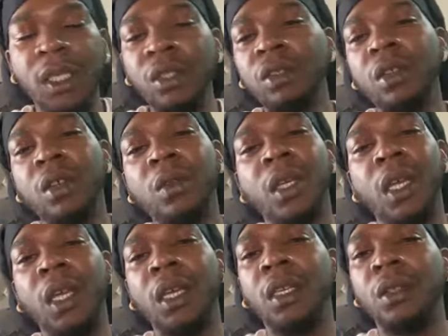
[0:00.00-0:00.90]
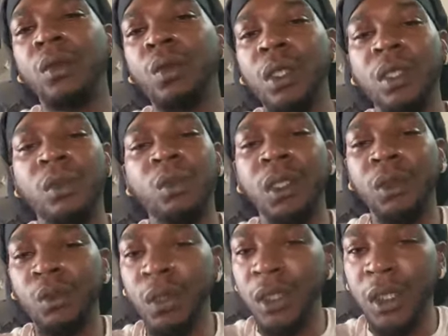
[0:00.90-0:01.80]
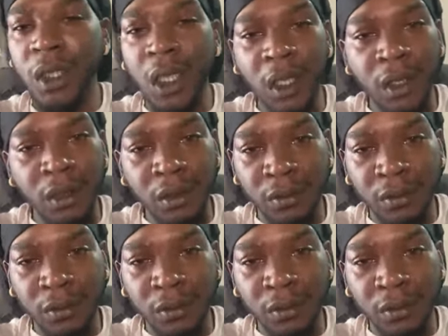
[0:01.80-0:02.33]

you know what, hey, we, we, we good.